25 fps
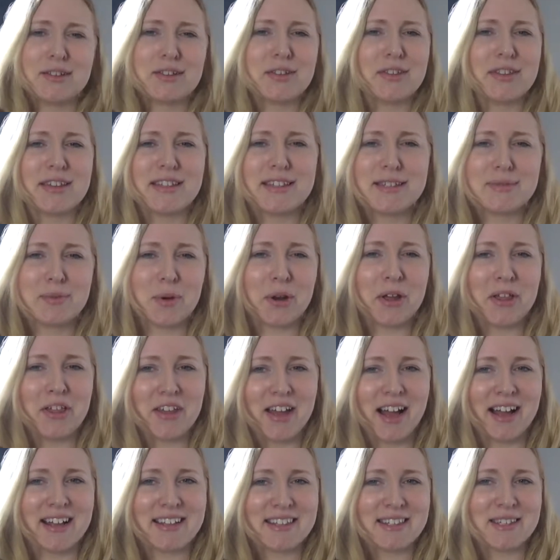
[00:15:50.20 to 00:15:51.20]
So this is one of
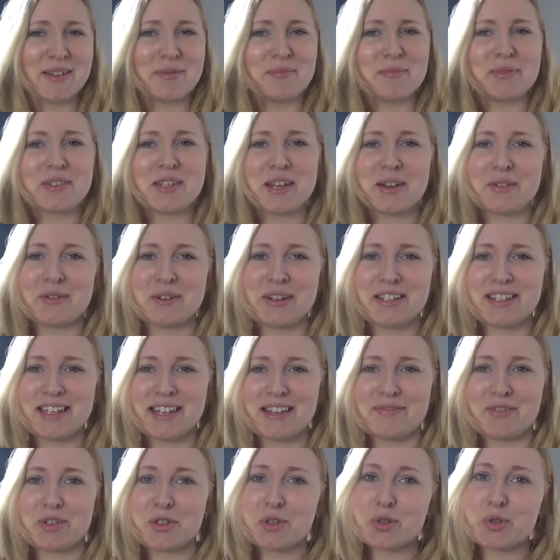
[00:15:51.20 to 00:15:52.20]
the items that were
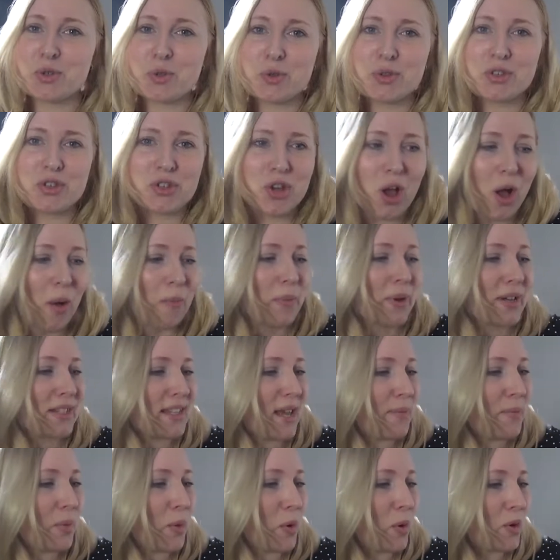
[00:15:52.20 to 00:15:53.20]
delivered to the shop
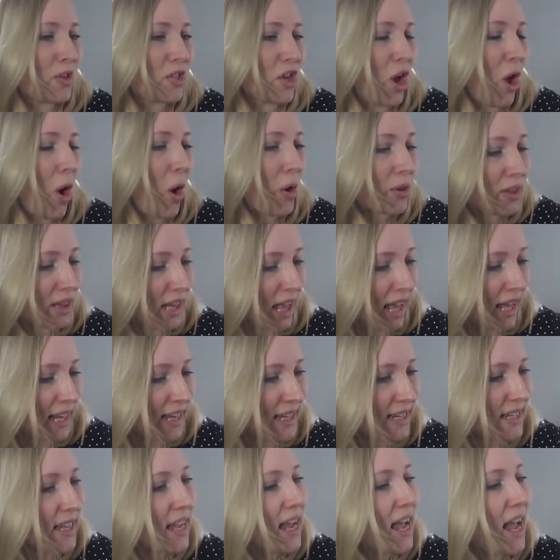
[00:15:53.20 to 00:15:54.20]
because I bought
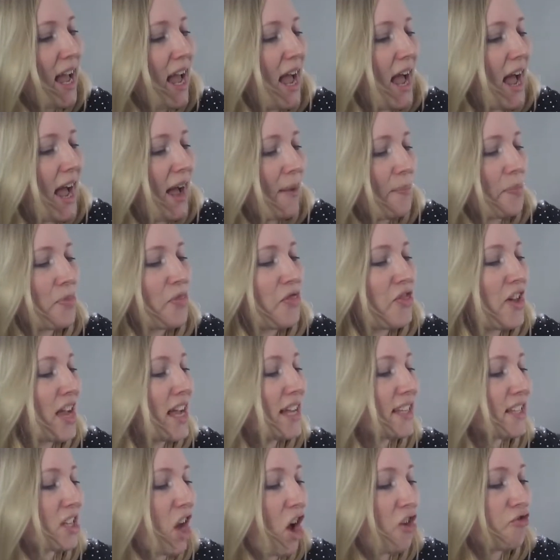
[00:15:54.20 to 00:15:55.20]
online.
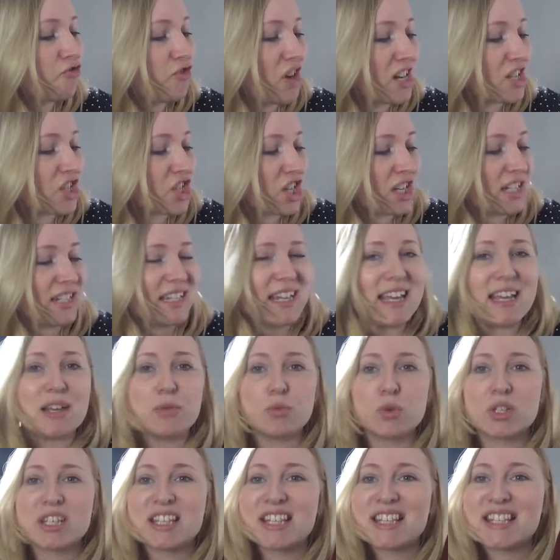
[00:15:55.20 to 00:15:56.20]
This
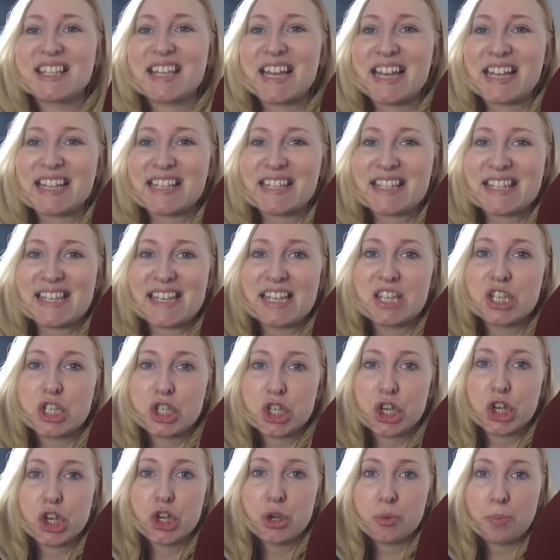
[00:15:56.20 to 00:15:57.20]
originally was
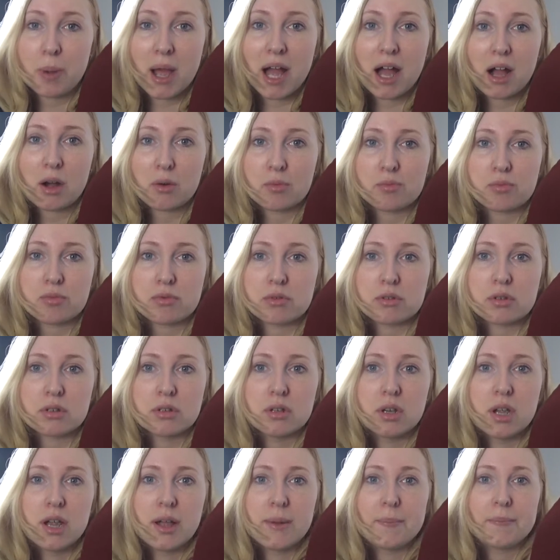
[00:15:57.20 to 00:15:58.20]

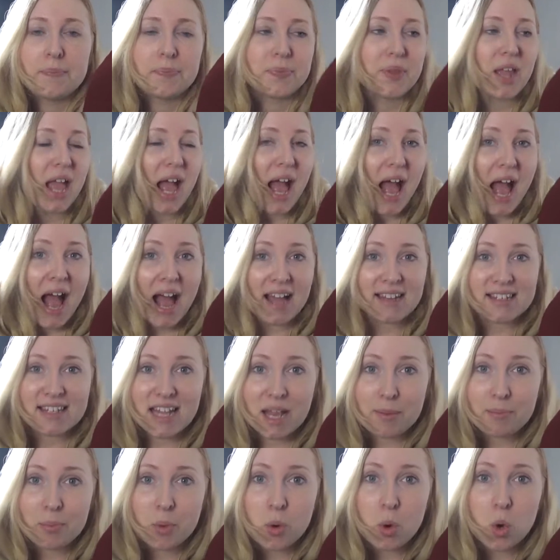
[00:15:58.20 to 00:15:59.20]
£62 and
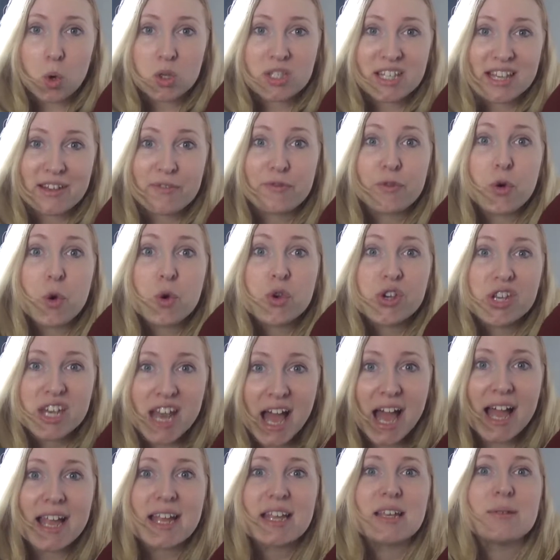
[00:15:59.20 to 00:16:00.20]
I bought it for
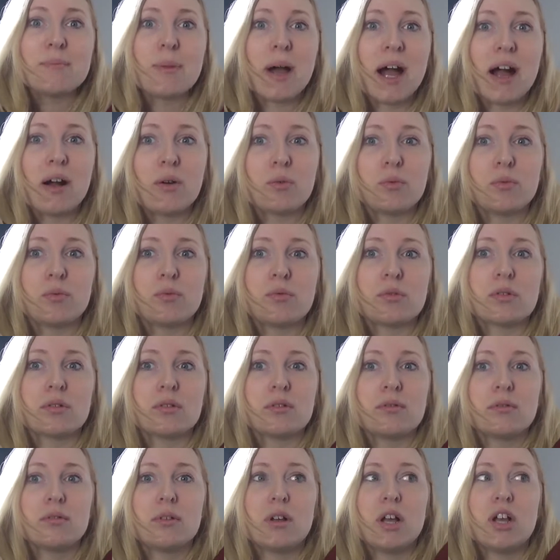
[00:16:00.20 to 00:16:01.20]

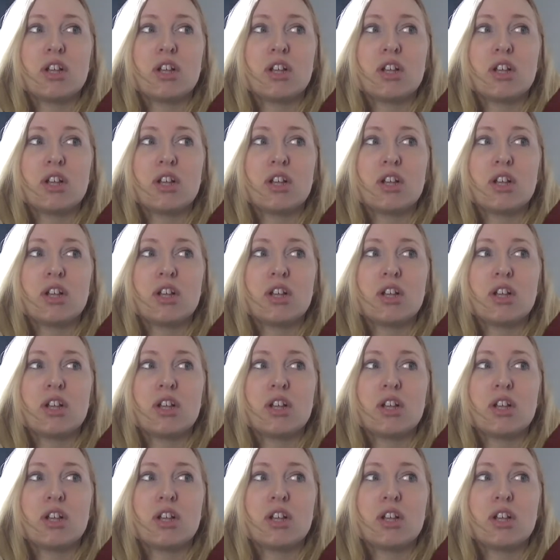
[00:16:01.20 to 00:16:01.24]
£9.